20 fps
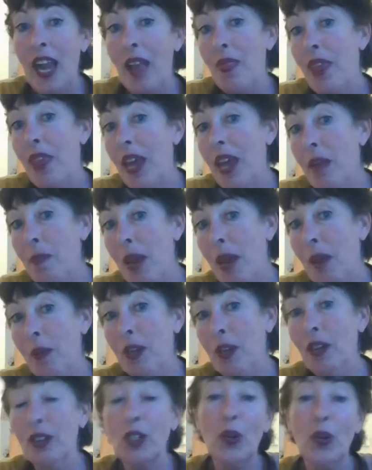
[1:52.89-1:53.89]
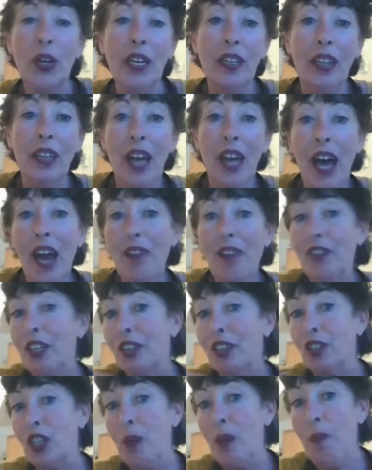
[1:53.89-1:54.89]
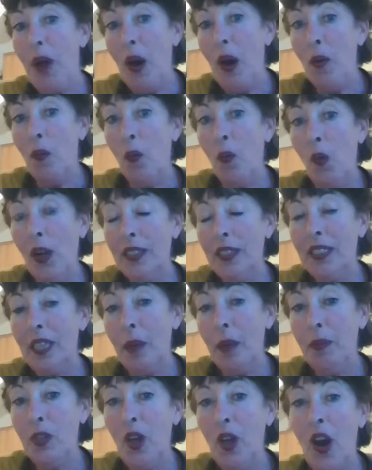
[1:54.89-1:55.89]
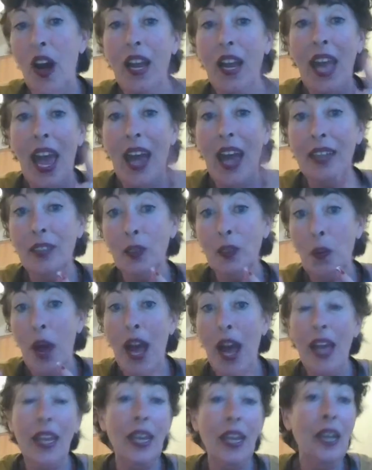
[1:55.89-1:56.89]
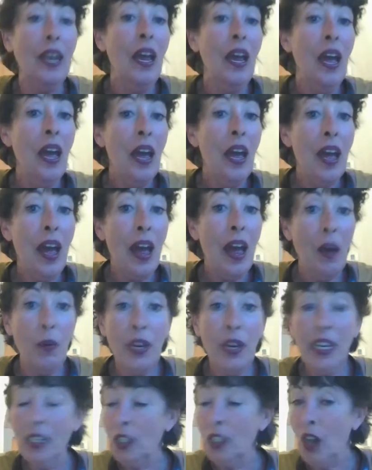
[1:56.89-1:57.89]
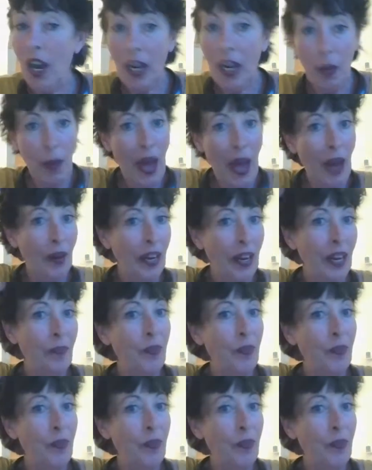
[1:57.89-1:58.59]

And then maybe you'll join a live or you'll jump on What's Up Dog at Swaggy and we can talk about it.